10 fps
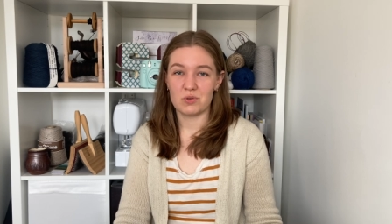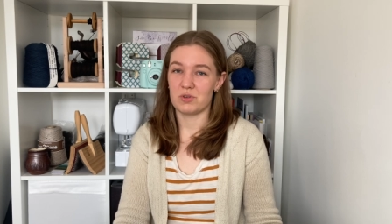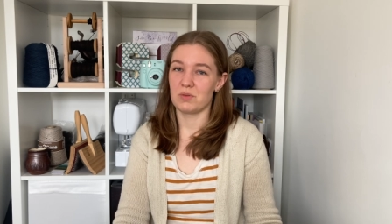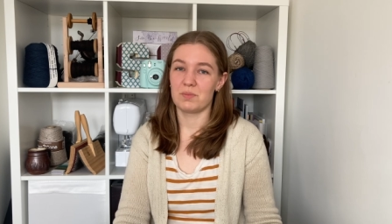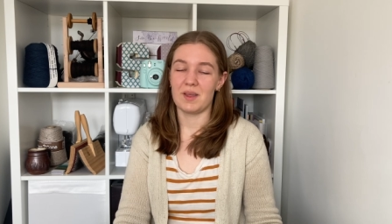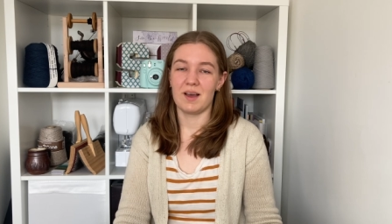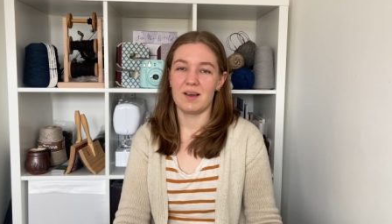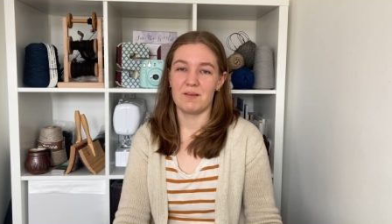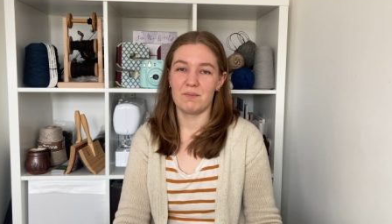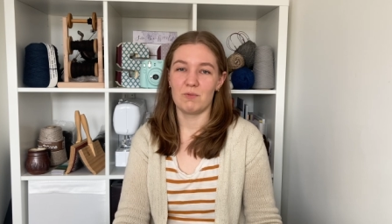group that
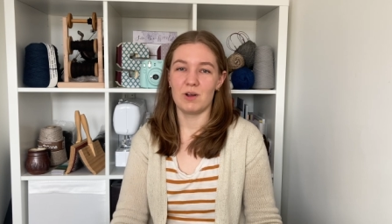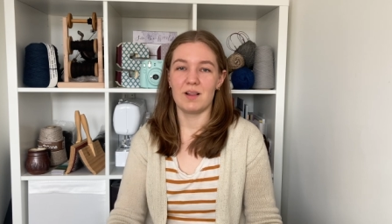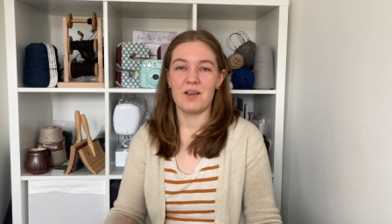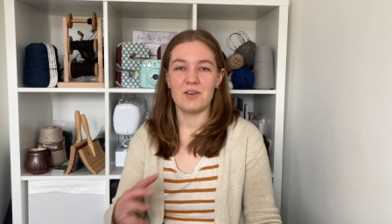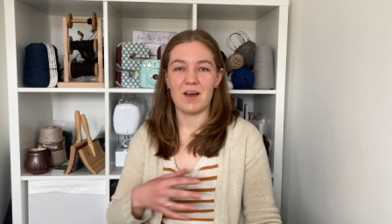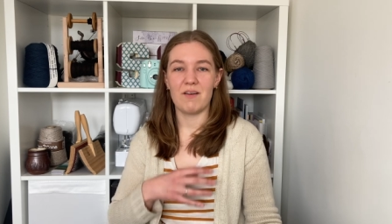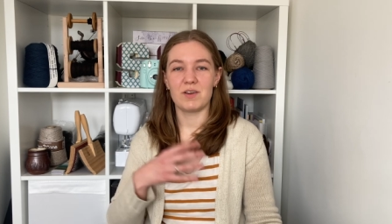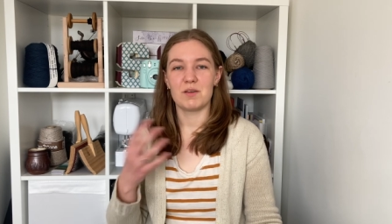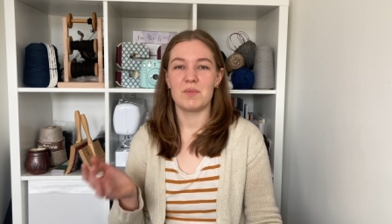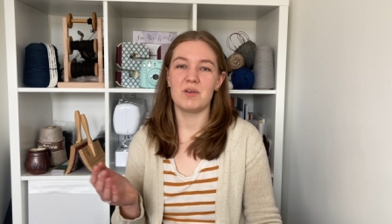will allow you to have a
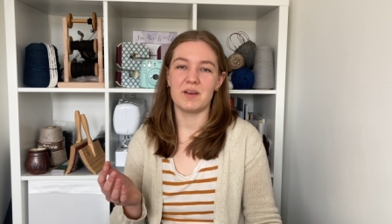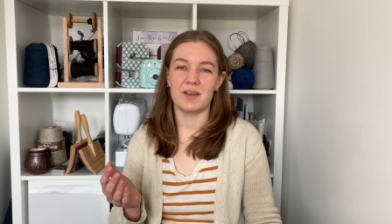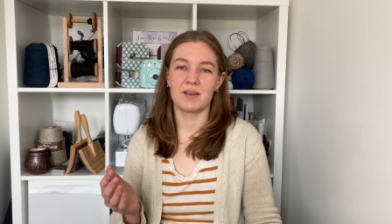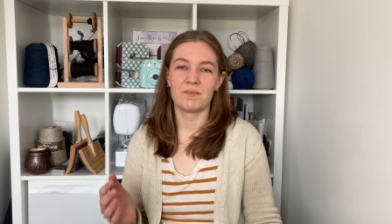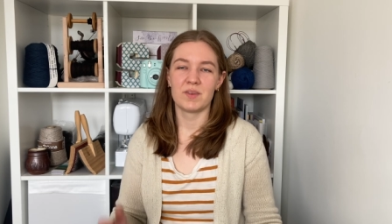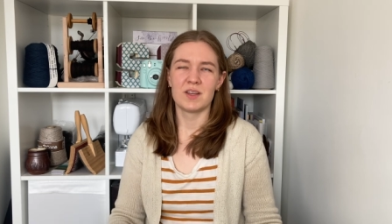community.